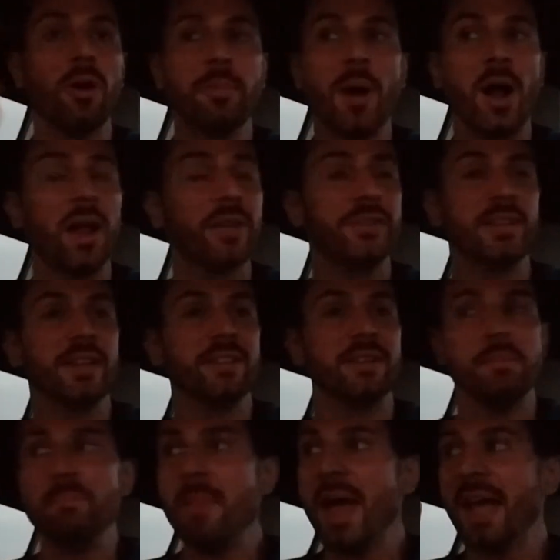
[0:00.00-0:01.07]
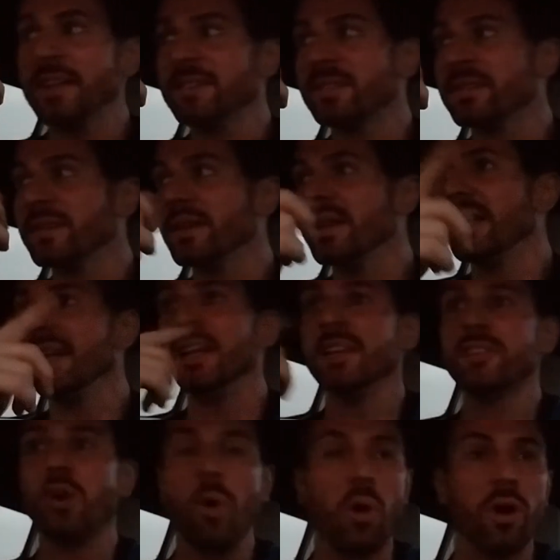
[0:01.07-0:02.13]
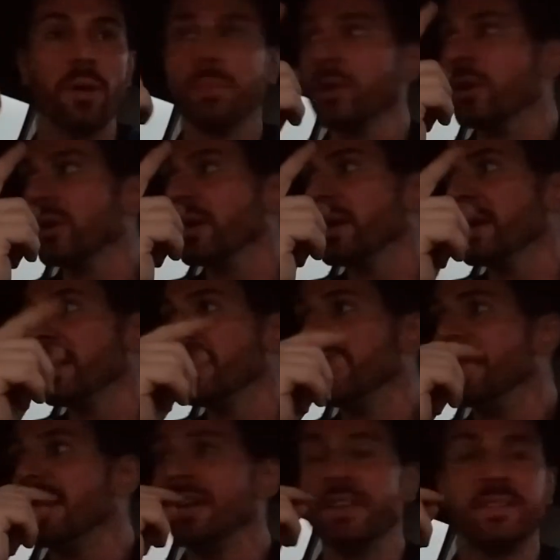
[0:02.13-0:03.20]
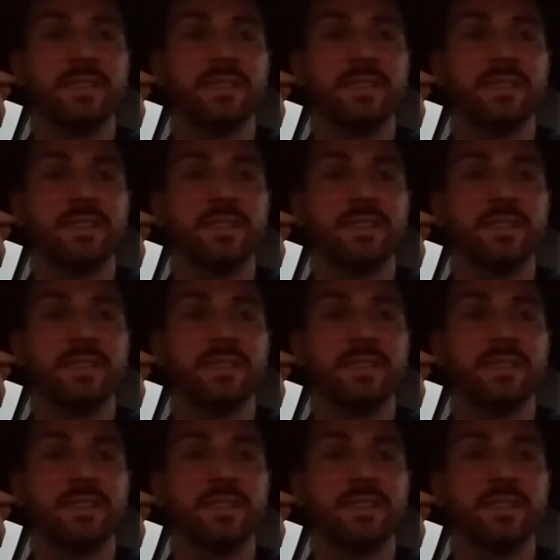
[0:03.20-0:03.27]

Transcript: policy is a mess, is horrible, is